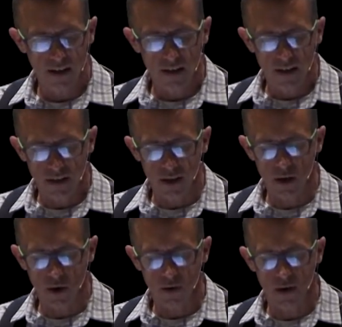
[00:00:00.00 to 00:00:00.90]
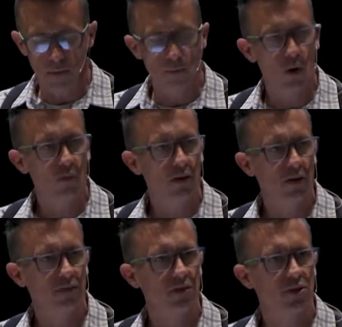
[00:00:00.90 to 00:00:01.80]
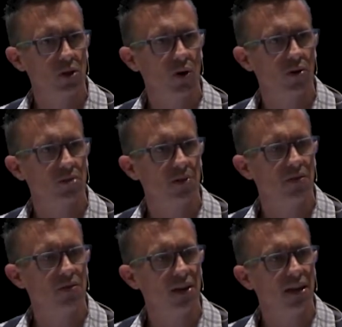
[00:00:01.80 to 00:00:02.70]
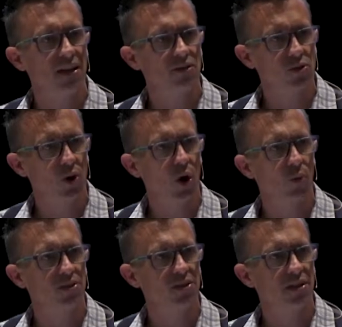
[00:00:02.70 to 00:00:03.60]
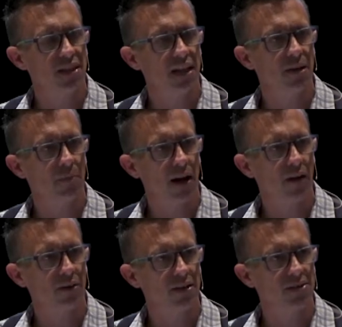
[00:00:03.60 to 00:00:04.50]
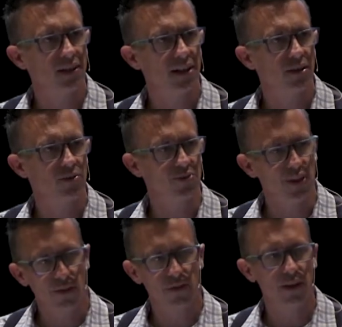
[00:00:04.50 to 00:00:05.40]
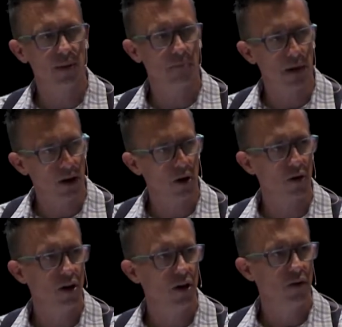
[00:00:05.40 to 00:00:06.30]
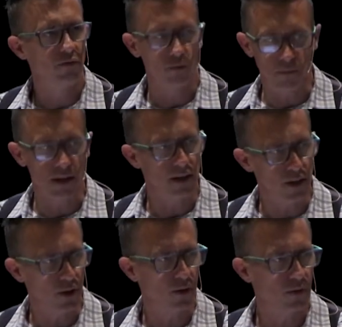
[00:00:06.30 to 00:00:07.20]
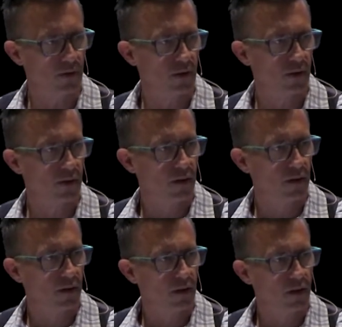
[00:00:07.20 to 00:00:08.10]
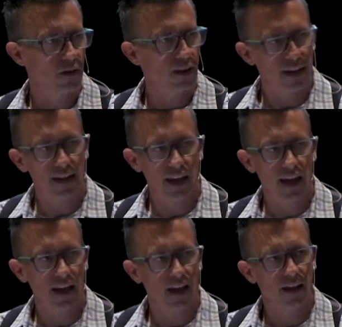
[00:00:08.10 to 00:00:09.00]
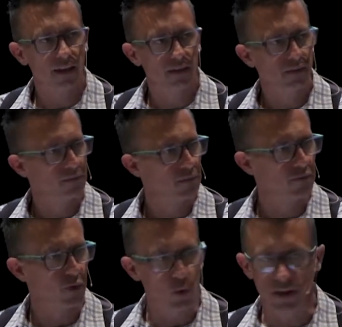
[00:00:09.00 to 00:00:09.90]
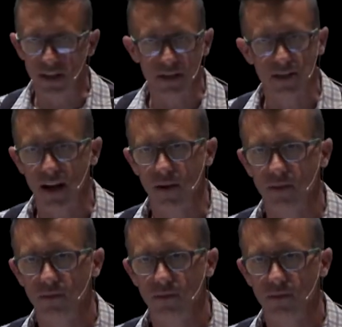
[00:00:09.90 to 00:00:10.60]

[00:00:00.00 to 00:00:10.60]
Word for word: here in a moment of discouragement, thinking Saul was going to take him out. He's like, There's nothing better for me to do, AKA throwing in the towel.